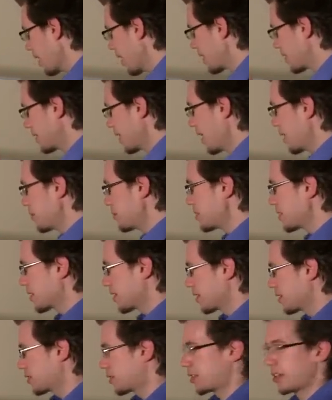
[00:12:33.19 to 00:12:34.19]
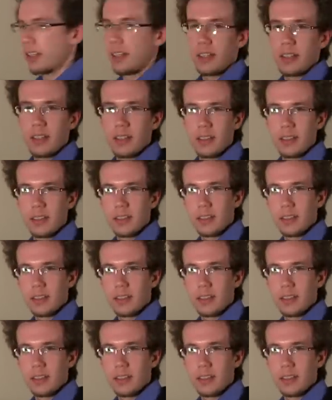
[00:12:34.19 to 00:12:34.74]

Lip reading: a time signature,